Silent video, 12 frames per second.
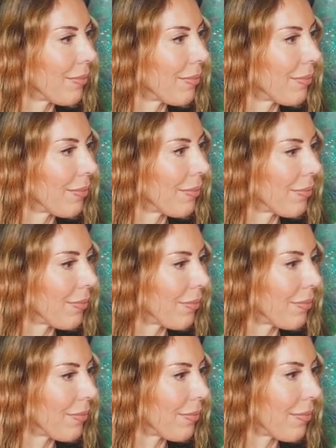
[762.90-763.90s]

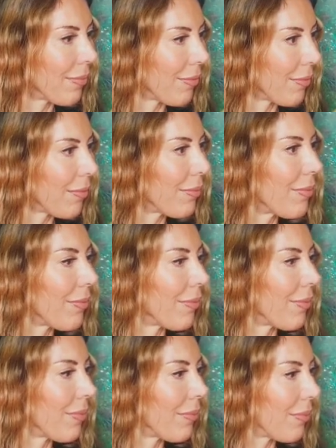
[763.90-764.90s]

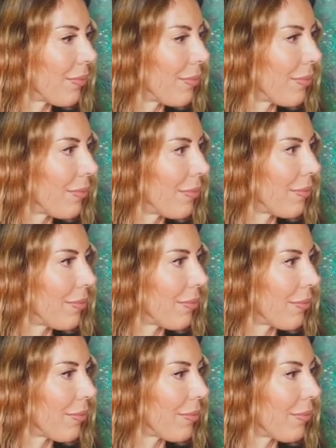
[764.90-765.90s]

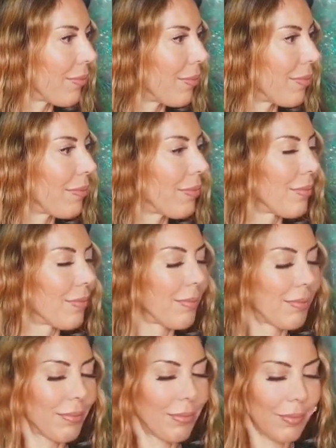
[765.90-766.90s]

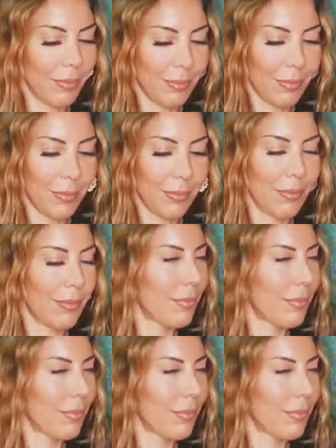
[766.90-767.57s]
No words are spoken by the person on screen.